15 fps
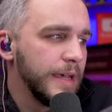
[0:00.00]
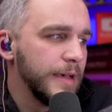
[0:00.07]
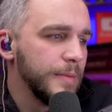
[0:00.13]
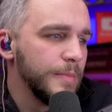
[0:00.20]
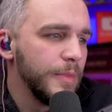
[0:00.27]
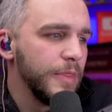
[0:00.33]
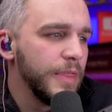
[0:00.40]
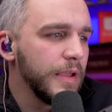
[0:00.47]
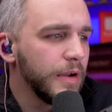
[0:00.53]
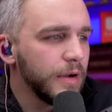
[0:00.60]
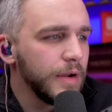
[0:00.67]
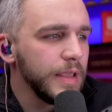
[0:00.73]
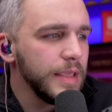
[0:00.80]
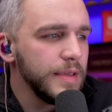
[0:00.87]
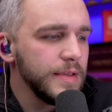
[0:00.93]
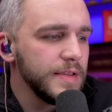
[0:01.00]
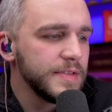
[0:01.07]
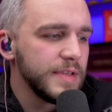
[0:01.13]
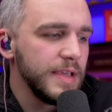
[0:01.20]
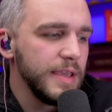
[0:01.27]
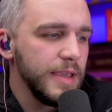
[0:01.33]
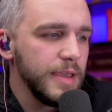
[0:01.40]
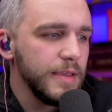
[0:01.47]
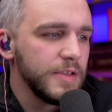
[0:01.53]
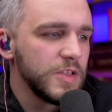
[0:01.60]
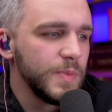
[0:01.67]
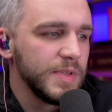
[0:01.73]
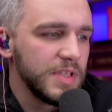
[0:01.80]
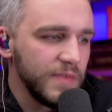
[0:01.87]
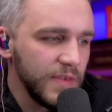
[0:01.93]
There is a
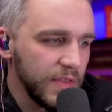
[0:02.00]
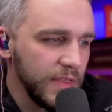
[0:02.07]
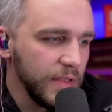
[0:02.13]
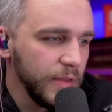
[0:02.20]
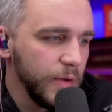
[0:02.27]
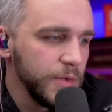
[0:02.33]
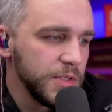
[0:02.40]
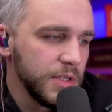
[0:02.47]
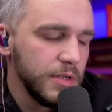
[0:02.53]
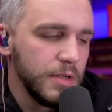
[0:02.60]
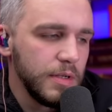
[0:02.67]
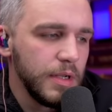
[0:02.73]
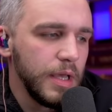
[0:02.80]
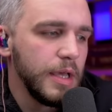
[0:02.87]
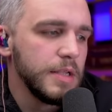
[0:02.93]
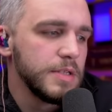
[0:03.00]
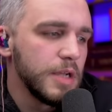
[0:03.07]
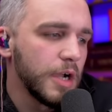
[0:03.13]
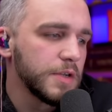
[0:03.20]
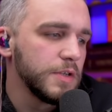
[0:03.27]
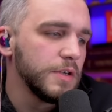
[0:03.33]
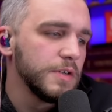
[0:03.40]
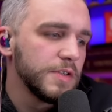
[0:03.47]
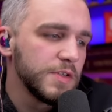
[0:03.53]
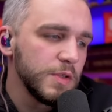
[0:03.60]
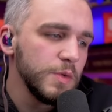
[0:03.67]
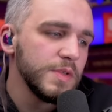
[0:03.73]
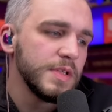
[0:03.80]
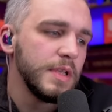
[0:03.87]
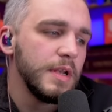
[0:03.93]
specific theologian, Dr.
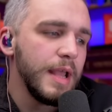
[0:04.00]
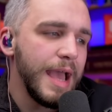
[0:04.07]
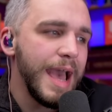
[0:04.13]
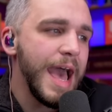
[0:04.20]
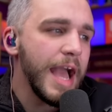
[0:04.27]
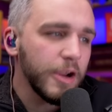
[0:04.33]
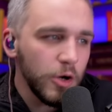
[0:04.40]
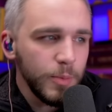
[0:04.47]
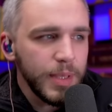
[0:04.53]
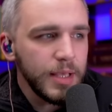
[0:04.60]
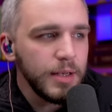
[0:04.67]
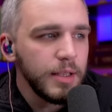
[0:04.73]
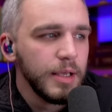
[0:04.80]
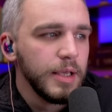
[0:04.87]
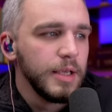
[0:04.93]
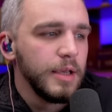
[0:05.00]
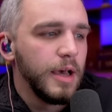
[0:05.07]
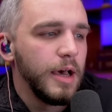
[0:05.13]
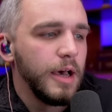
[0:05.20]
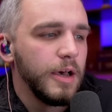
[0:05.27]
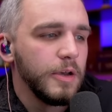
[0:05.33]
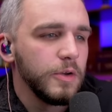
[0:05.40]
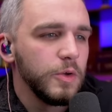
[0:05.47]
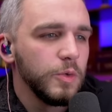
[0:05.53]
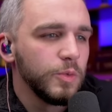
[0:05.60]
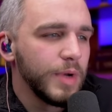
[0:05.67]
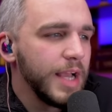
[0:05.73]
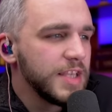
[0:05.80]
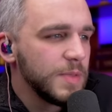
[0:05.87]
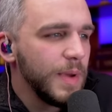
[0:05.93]
Susan Ackerman, who
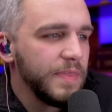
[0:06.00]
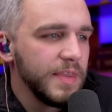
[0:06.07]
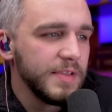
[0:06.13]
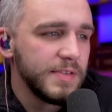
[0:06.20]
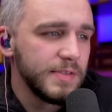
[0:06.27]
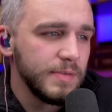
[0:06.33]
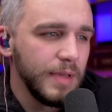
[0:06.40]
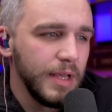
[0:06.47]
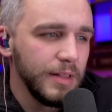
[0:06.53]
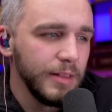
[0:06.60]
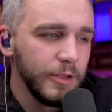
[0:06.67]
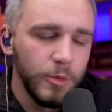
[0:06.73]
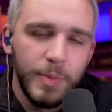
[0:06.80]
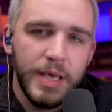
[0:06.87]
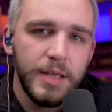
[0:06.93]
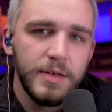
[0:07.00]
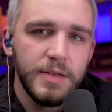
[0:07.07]
writes about this a little bit.